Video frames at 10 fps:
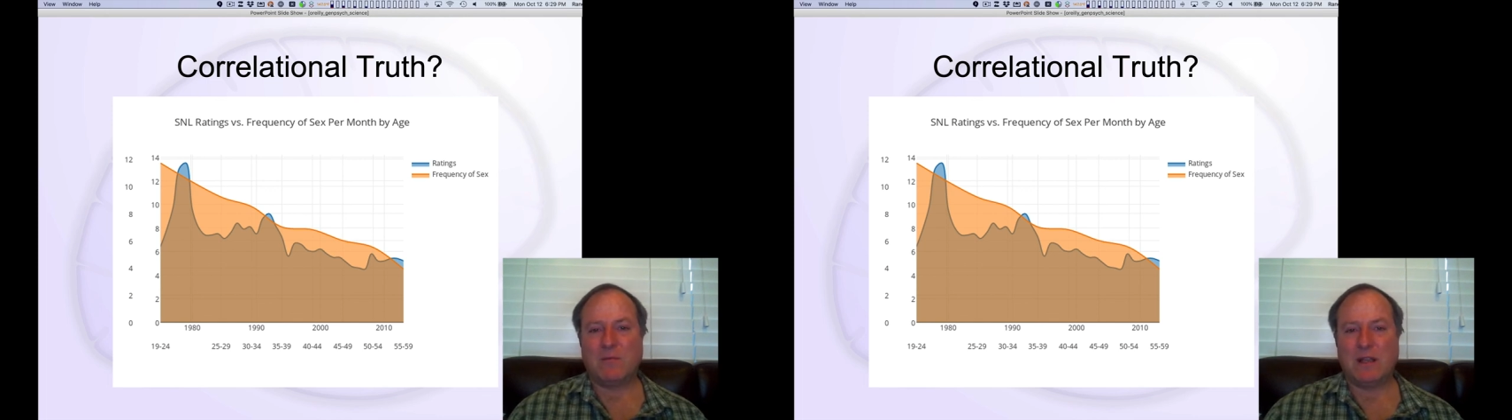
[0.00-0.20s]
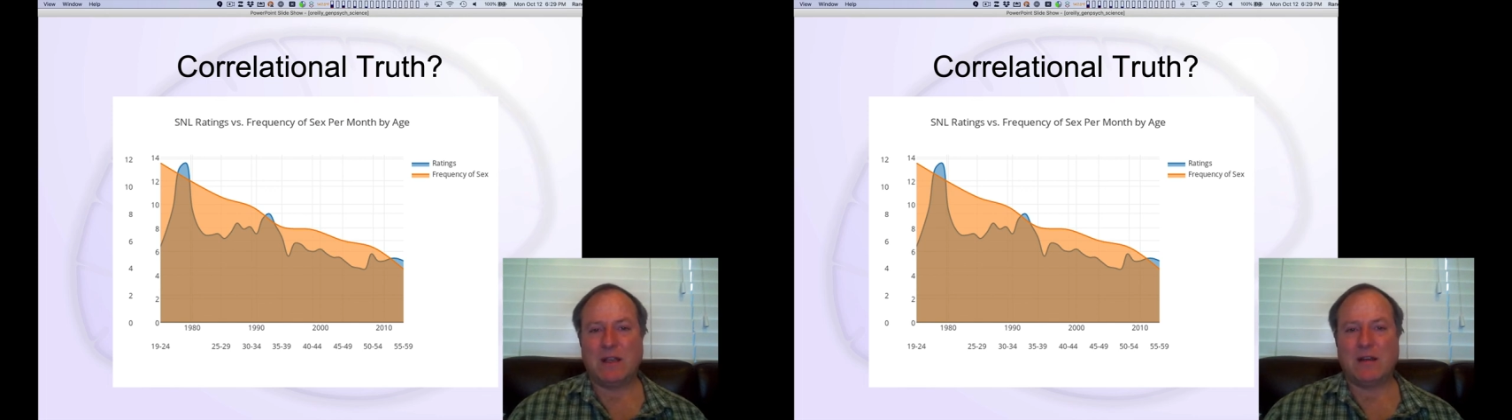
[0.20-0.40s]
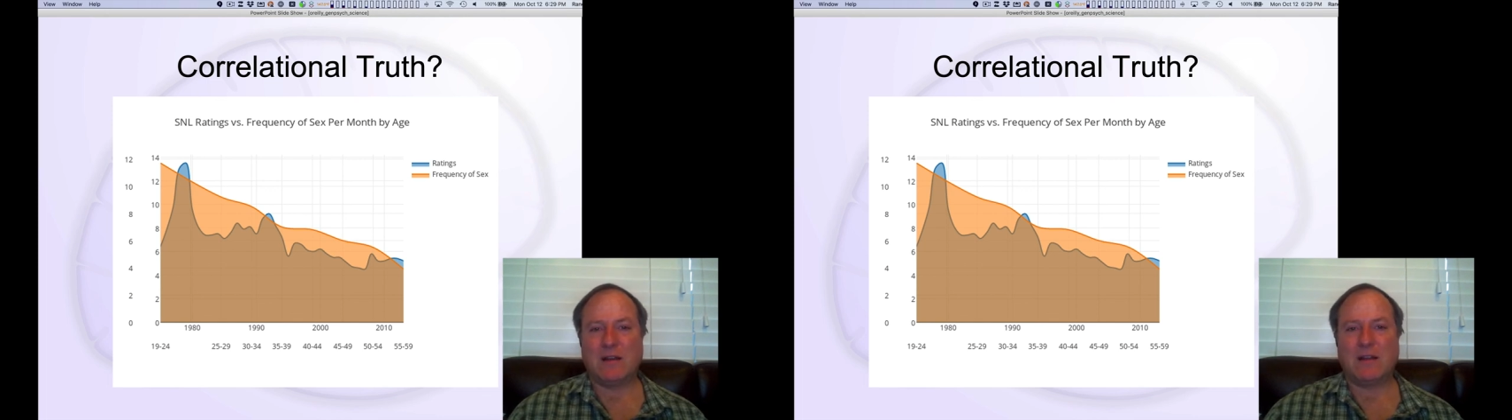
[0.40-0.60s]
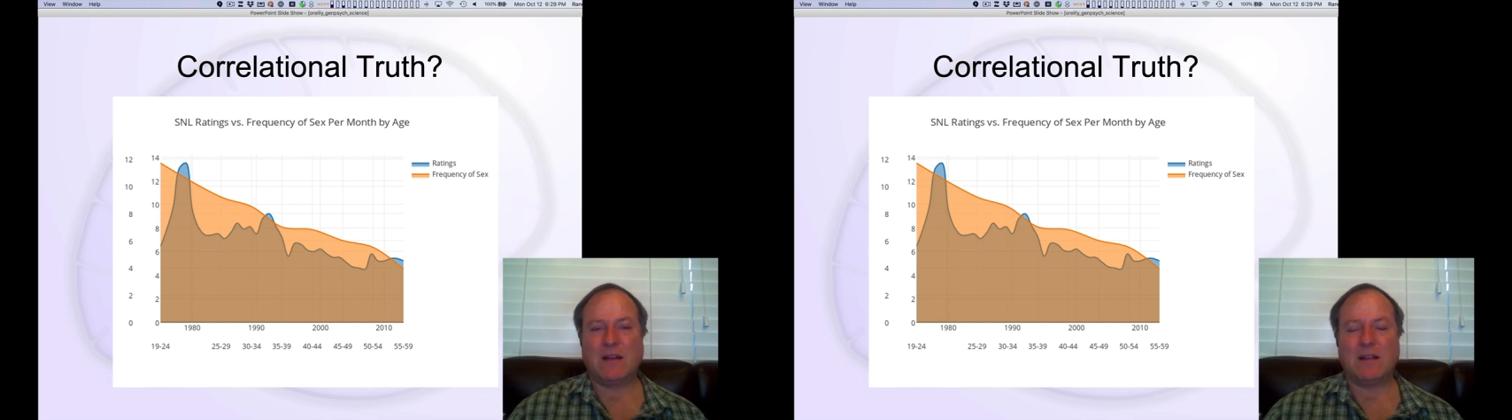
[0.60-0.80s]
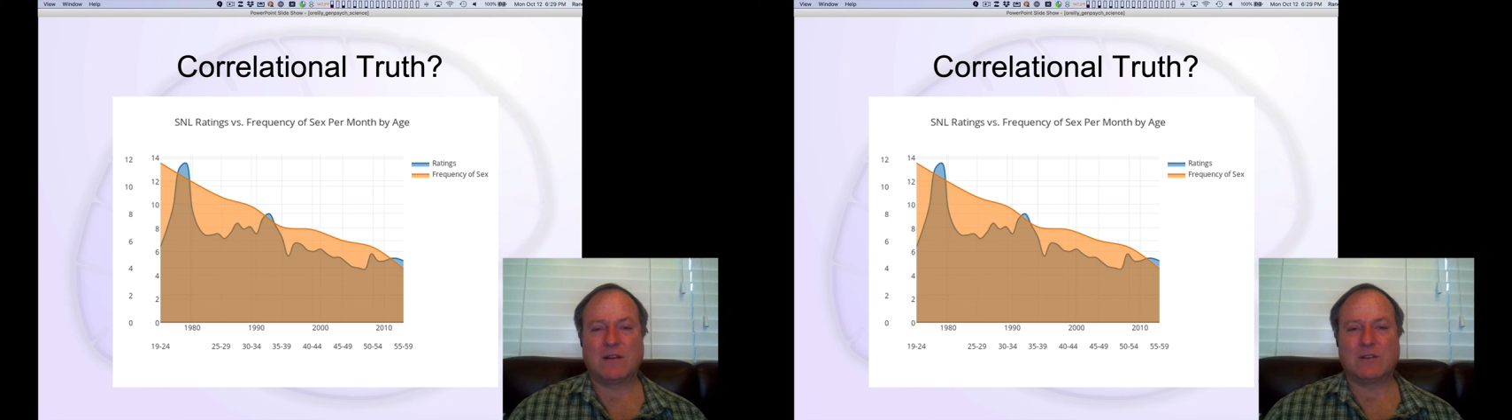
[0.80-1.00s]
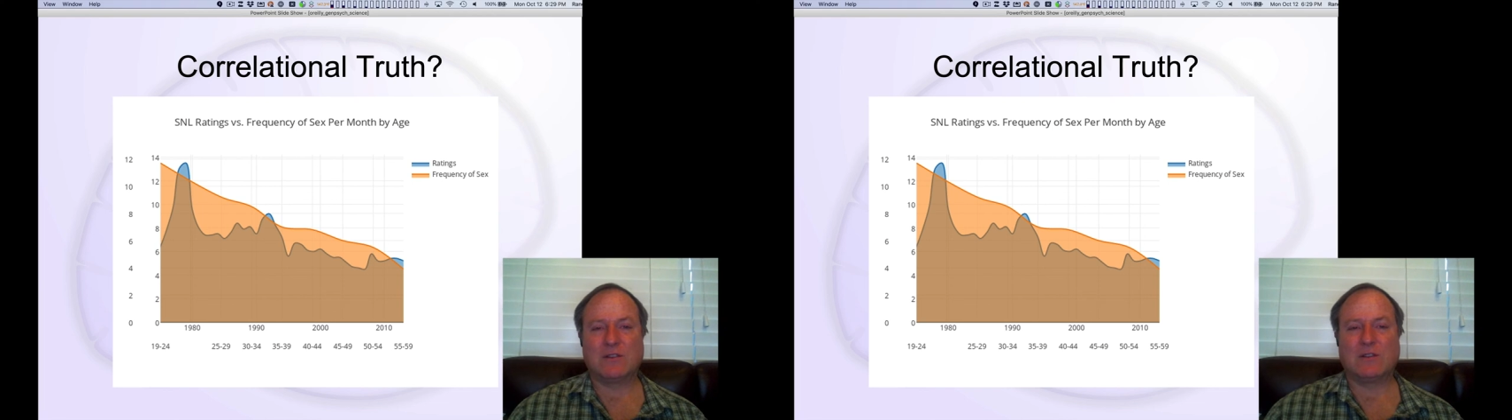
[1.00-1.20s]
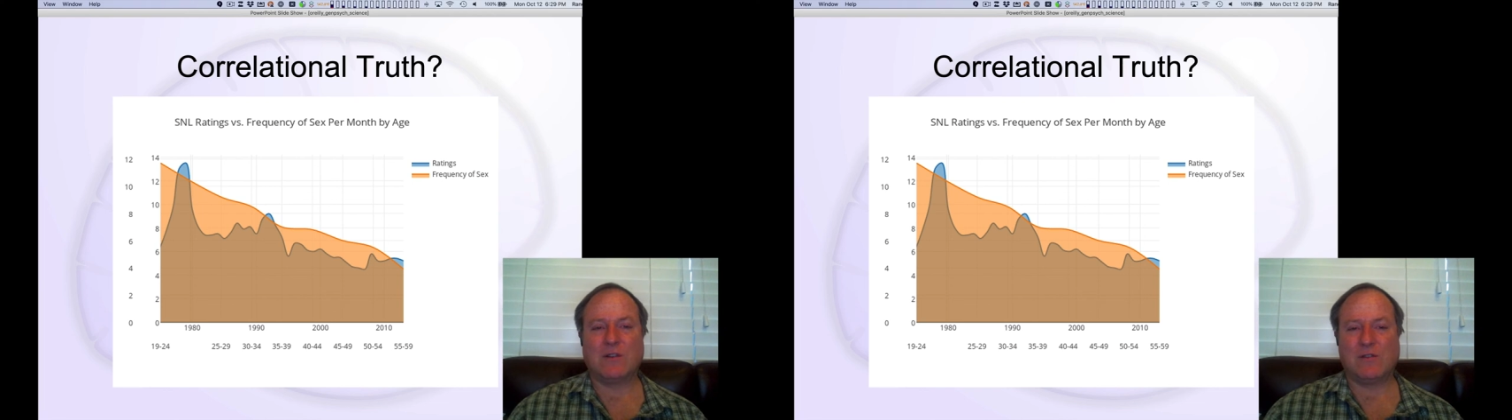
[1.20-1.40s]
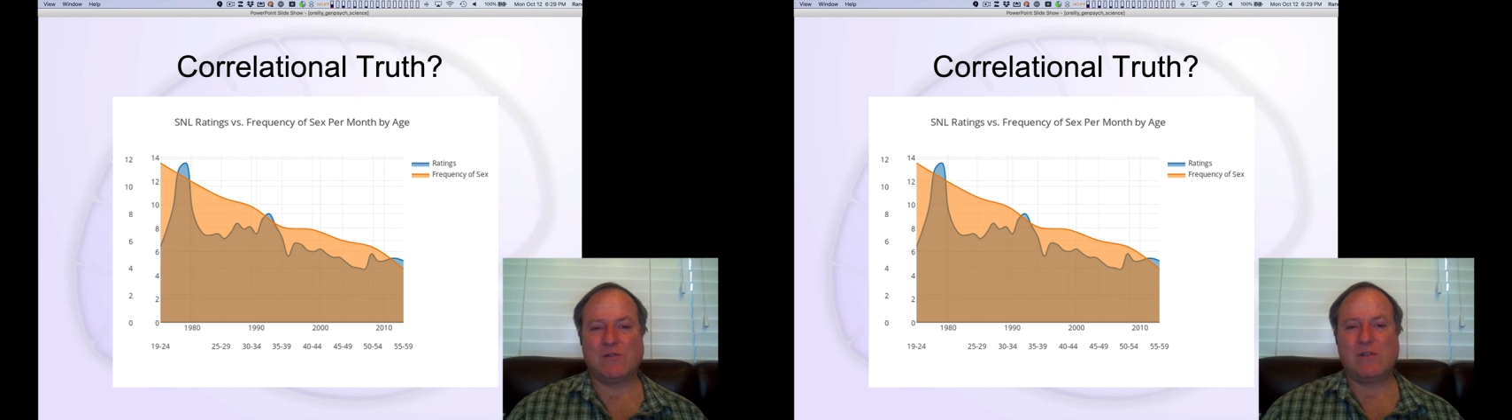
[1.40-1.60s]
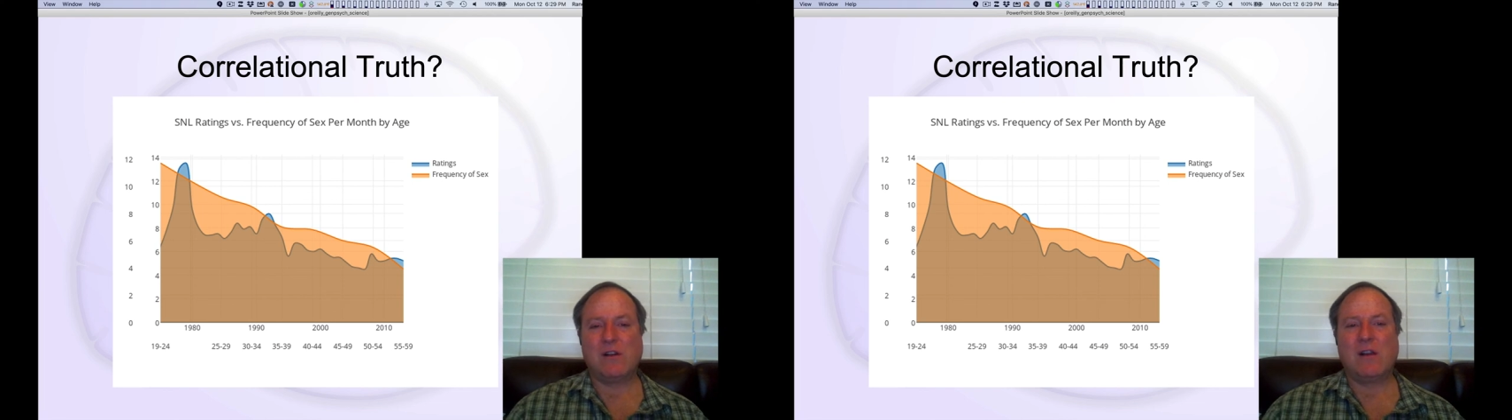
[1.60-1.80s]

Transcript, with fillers: media and they're so